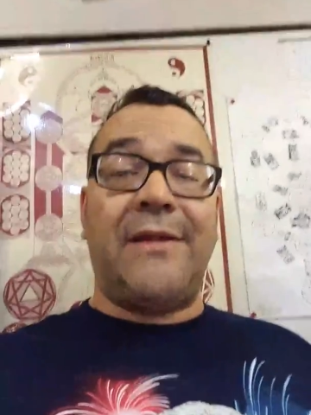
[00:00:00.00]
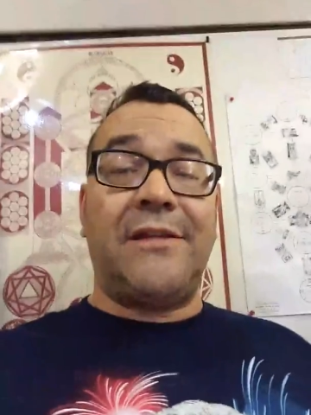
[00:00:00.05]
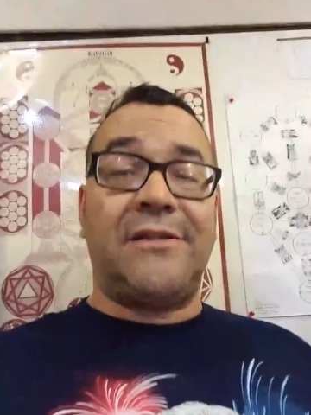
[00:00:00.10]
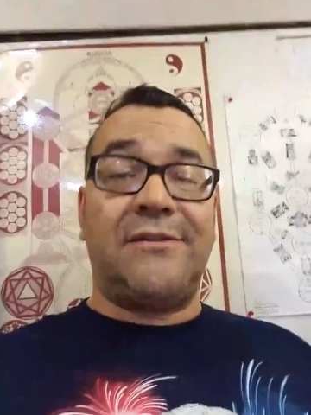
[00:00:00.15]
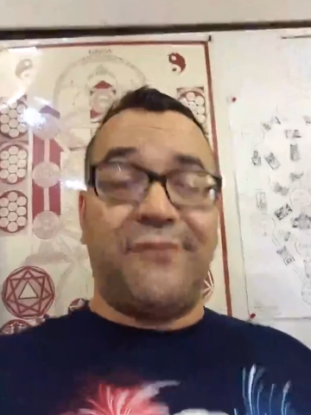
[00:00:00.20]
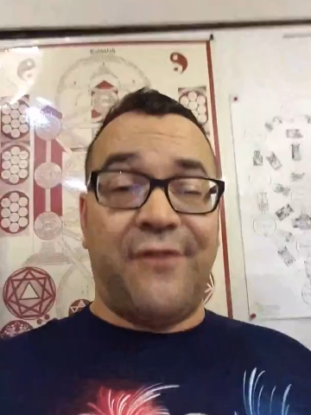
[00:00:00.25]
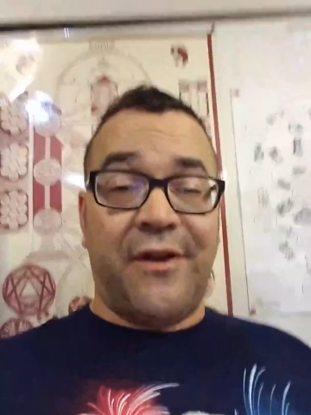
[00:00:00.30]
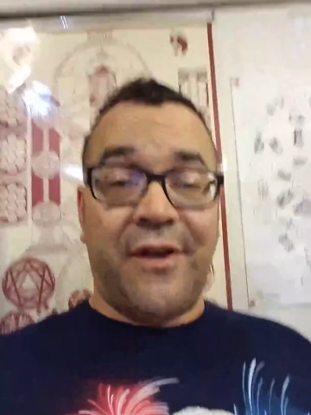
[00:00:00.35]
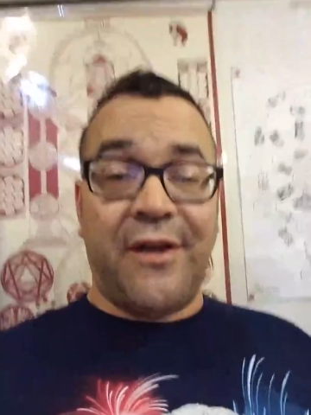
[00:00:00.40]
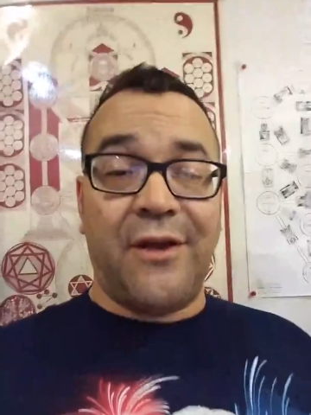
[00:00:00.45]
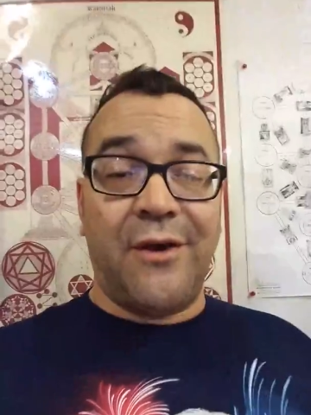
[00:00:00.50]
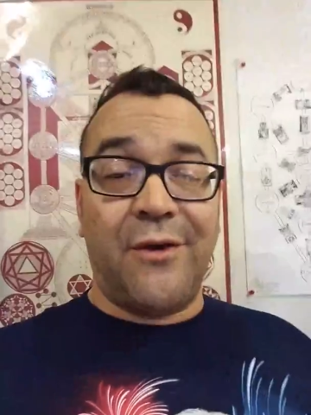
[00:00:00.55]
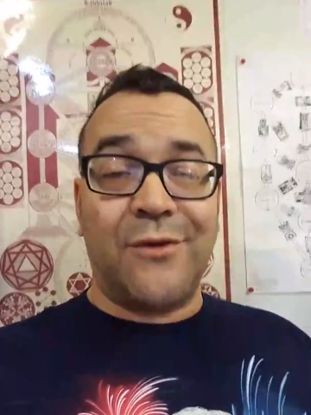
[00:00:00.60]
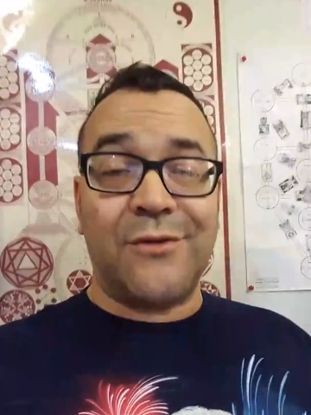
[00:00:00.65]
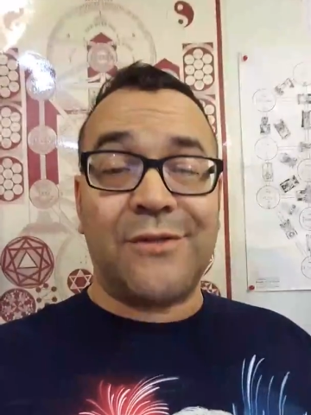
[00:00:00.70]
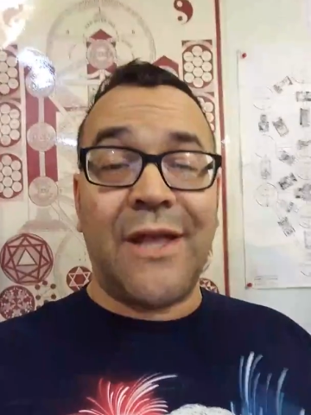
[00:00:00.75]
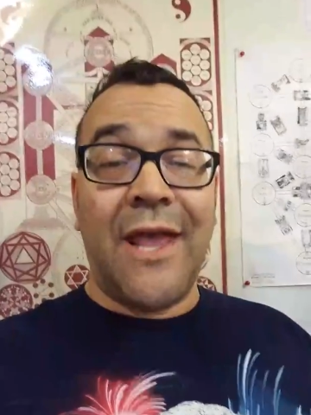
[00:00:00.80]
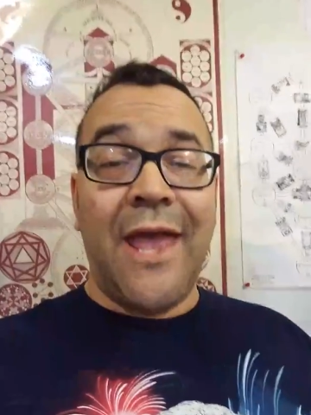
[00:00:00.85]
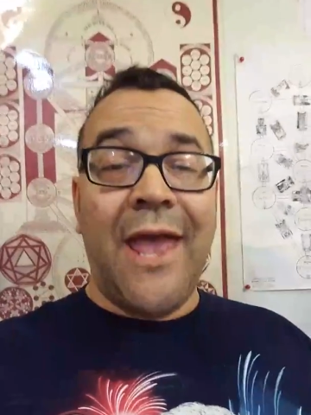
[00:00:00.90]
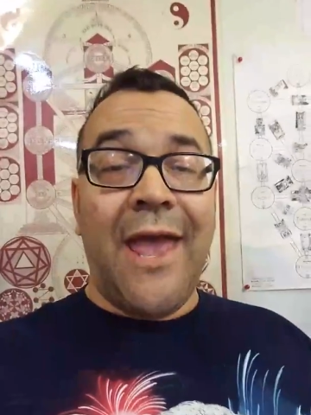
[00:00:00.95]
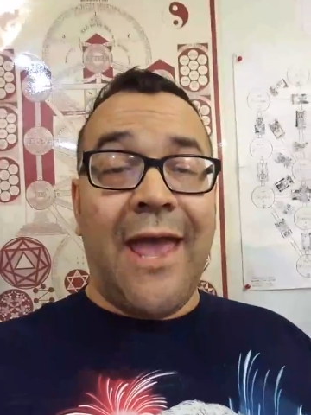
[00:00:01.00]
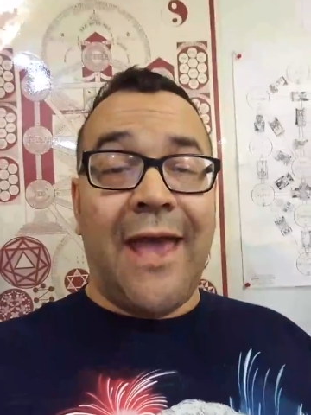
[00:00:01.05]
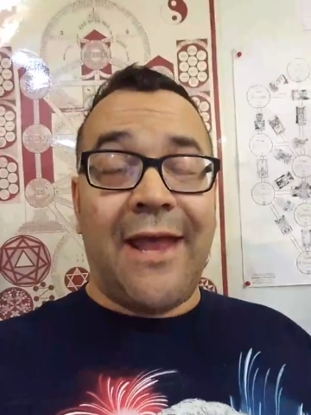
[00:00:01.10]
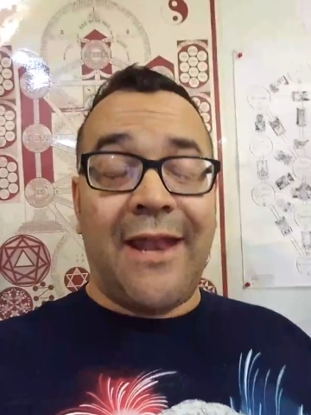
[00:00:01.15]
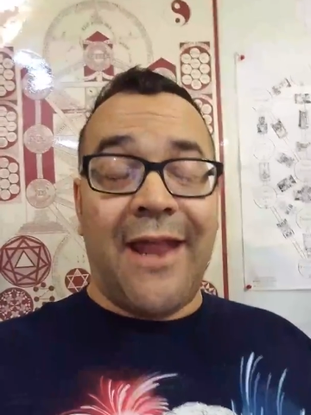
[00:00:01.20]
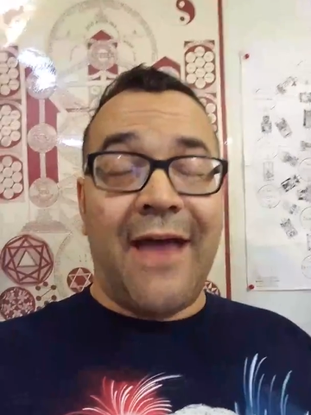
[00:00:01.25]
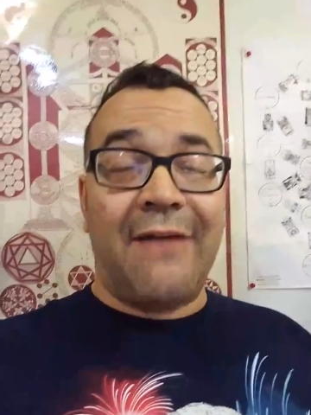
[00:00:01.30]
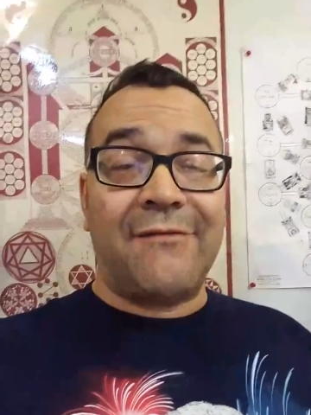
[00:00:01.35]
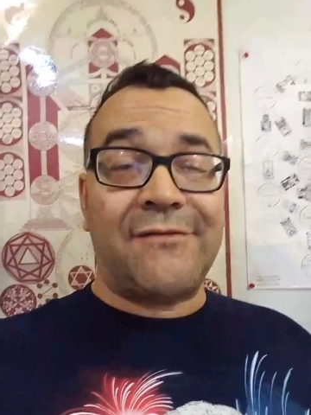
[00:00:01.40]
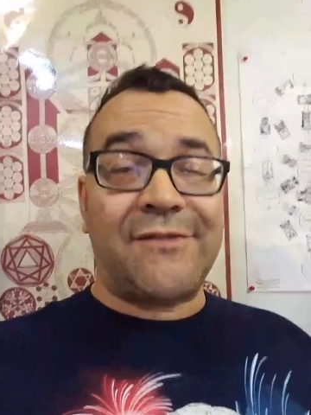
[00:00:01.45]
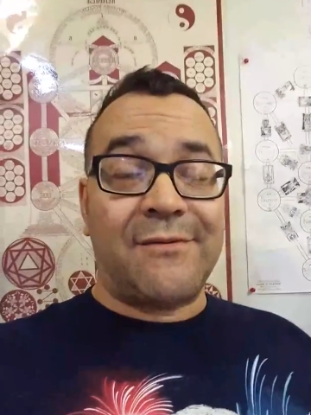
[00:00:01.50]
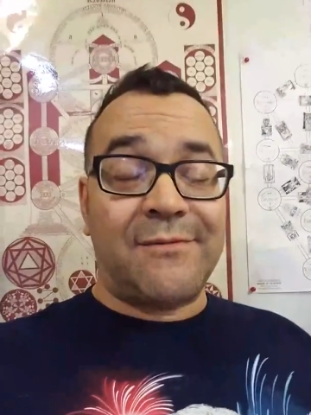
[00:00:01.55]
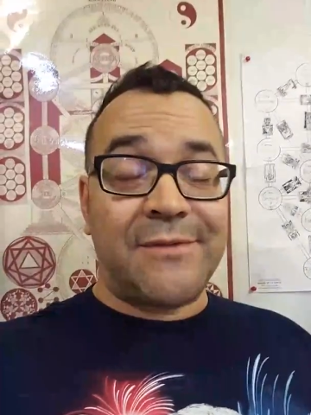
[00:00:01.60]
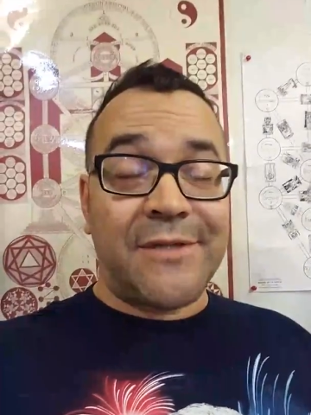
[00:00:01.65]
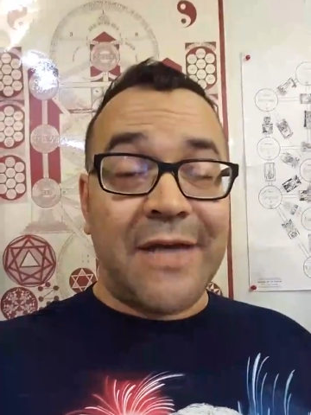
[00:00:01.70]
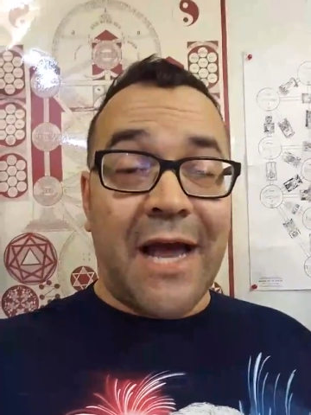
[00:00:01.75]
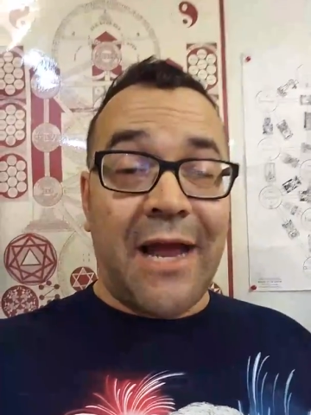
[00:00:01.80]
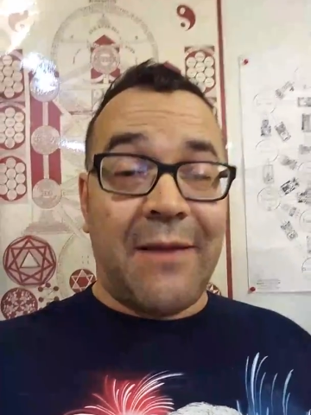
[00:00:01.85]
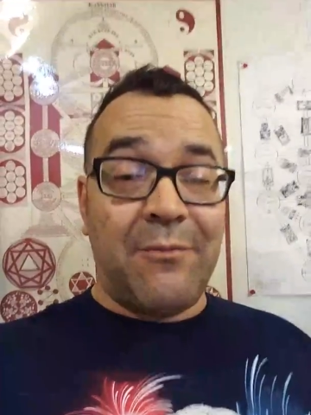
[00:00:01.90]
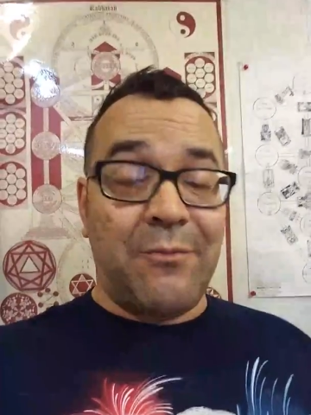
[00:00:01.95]
these videos and have some
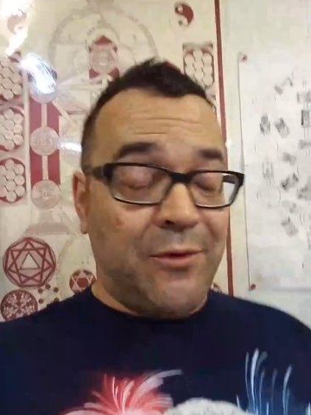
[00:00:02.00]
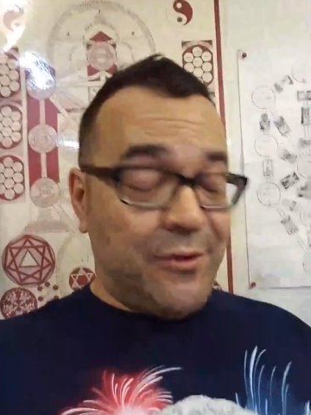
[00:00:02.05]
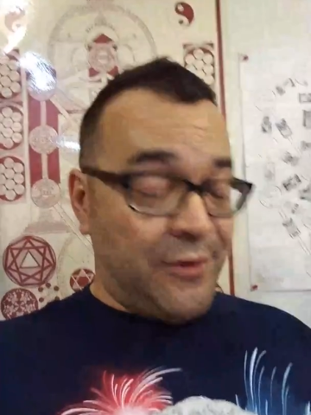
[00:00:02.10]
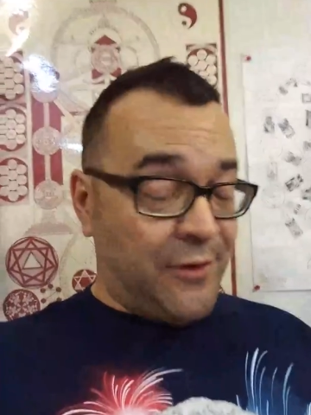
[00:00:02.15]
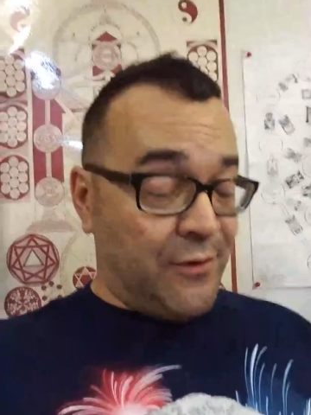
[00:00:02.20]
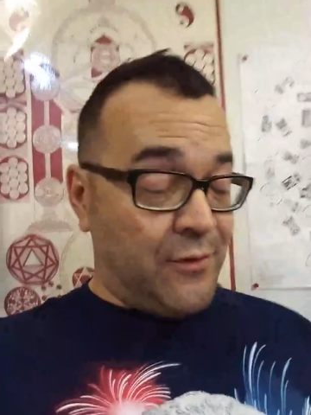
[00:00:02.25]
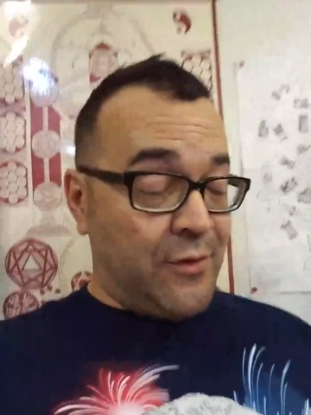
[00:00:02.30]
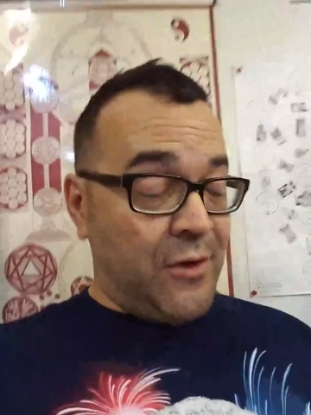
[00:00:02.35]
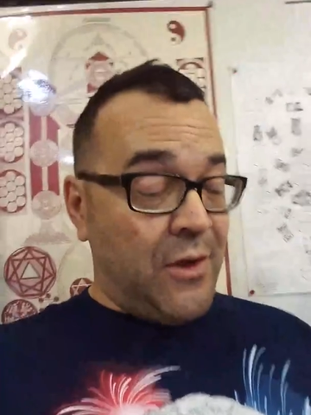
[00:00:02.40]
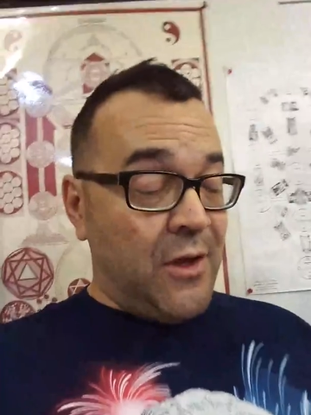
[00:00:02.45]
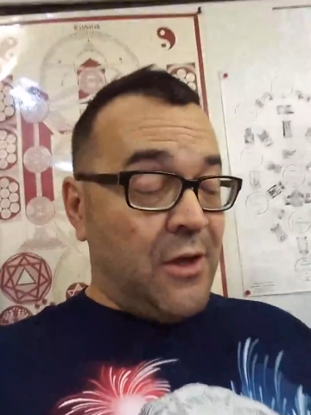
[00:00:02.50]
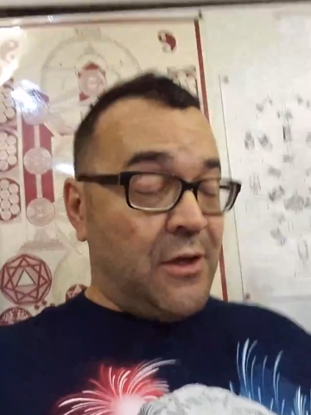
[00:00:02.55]
time with you.